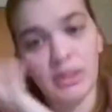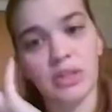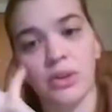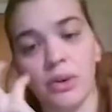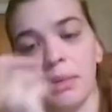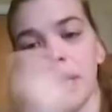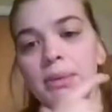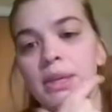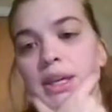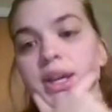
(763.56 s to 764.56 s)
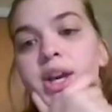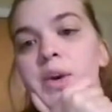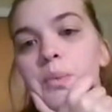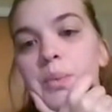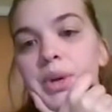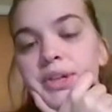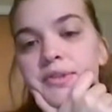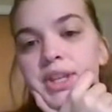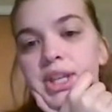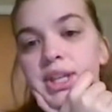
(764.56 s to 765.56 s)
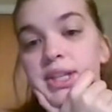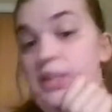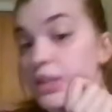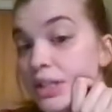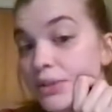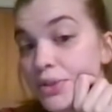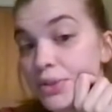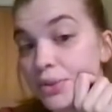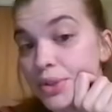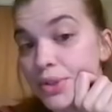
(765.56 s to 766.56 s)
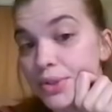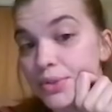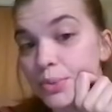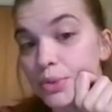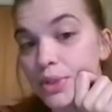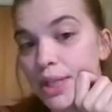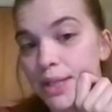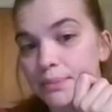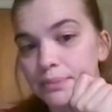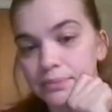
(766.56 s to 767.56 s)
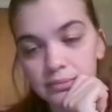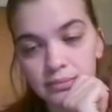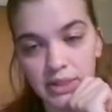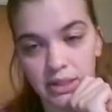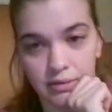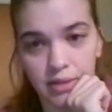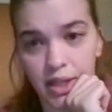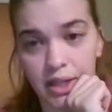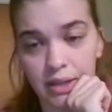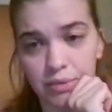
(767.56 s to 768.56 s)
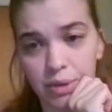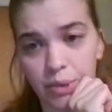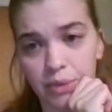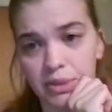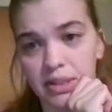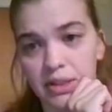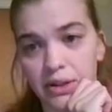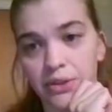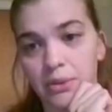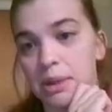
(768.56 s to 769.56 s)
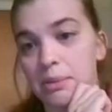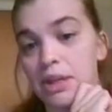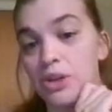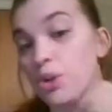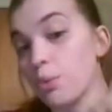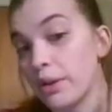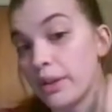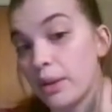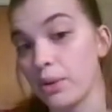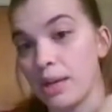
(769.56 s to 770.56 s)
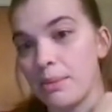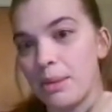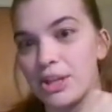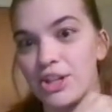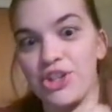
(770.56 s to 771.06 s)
So maybe one of the existing first order tunes will get rework with stealth, or maybe a new one that will get maybe a